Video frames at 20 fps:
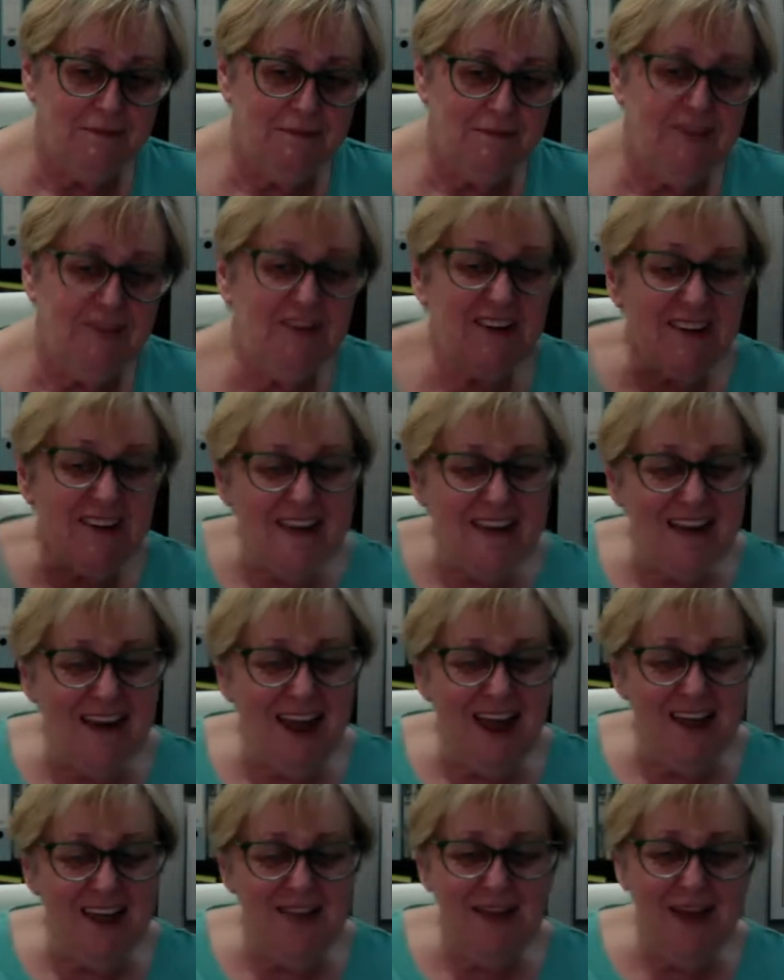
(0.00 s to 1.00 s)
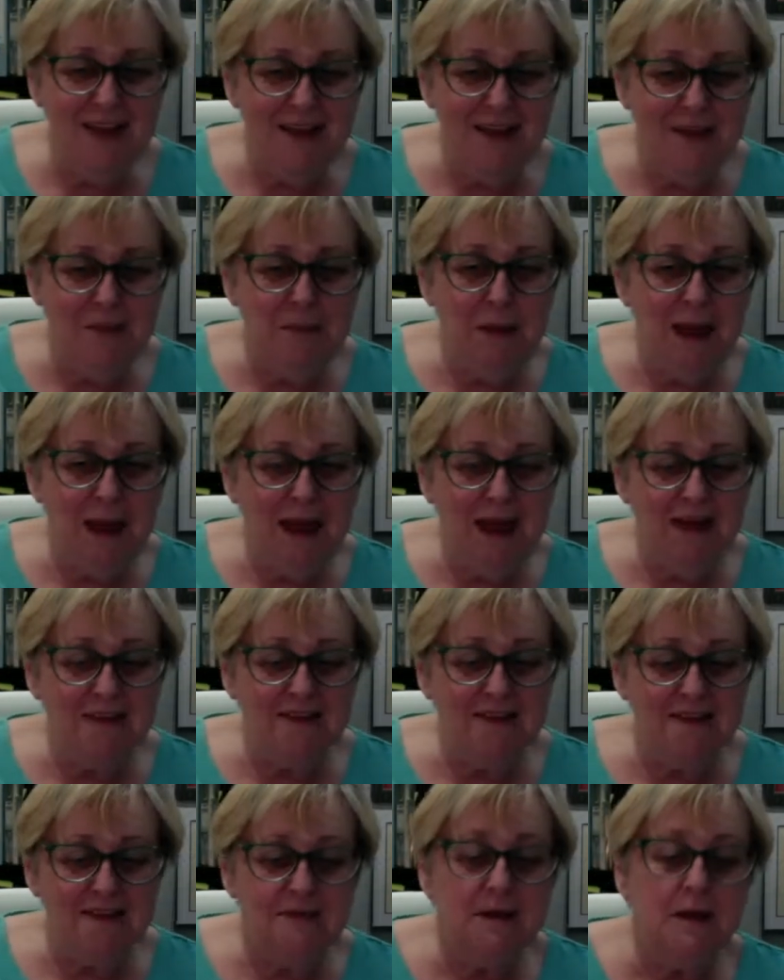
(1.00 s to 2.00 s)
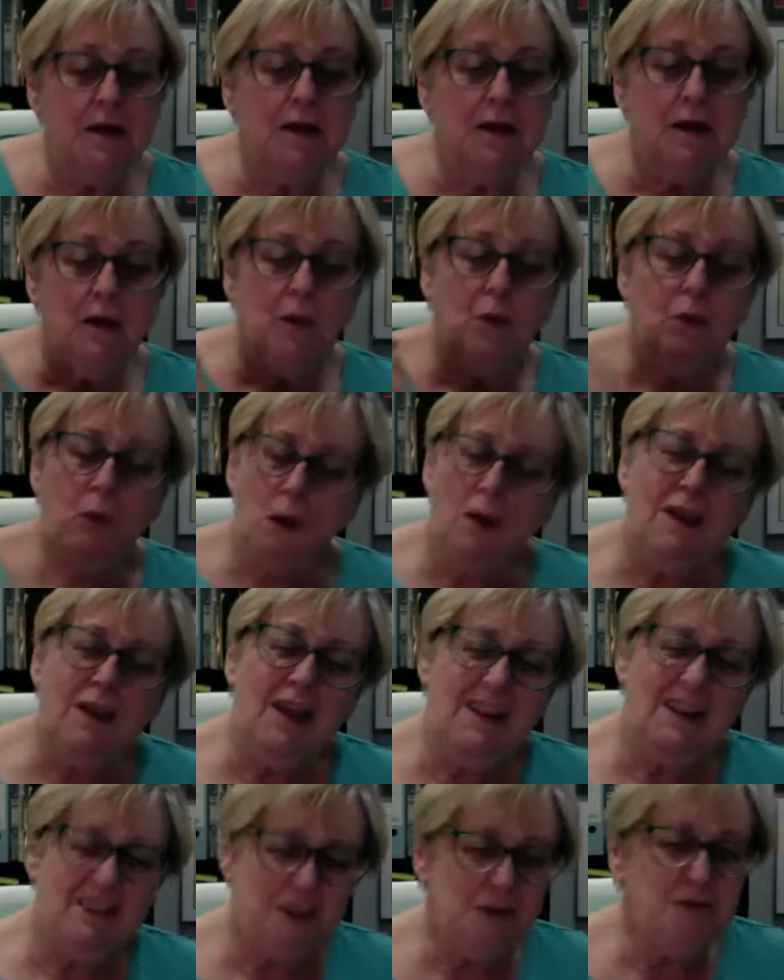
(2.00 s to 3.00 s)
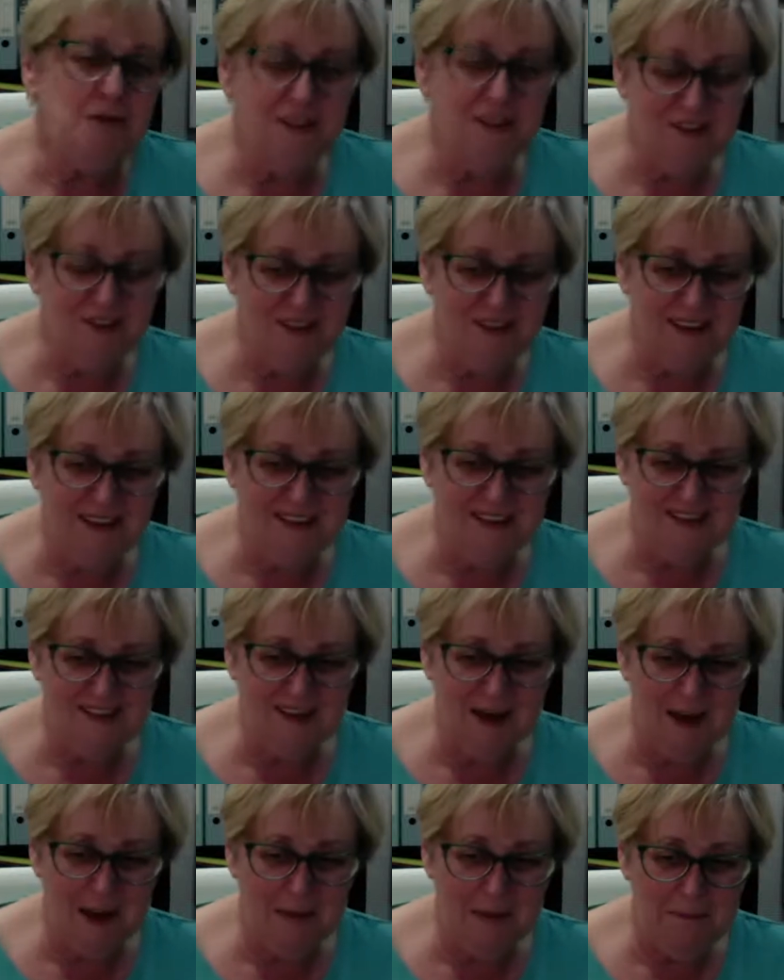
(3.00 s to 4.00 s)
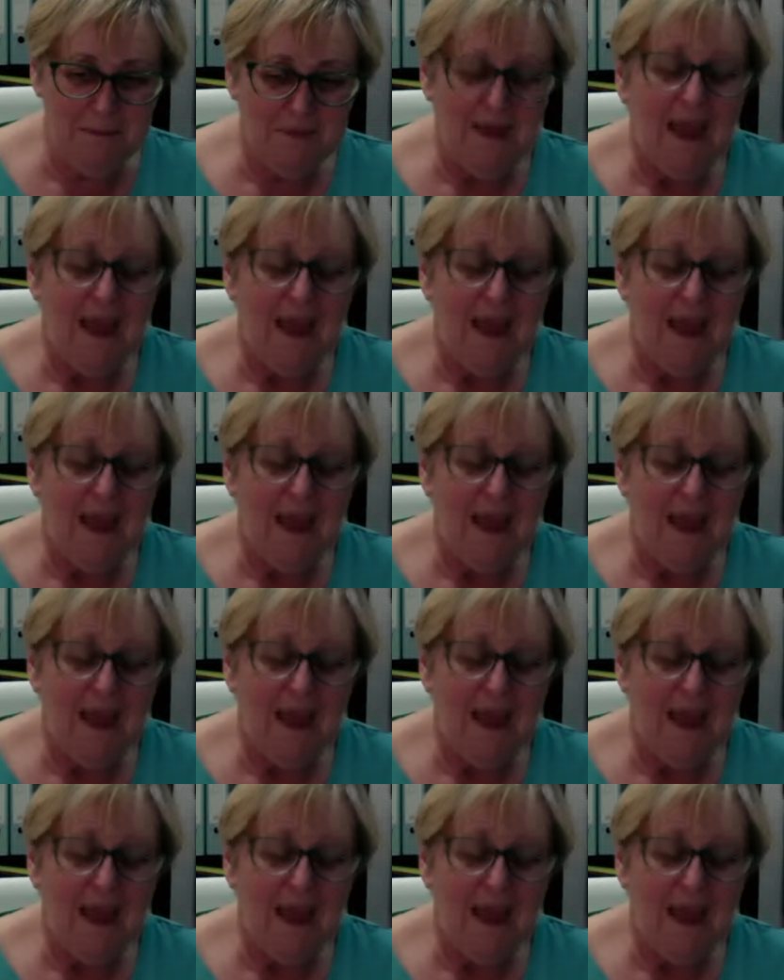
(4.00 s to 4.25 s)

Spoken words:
If I did it like that in the past, what will I do different this time?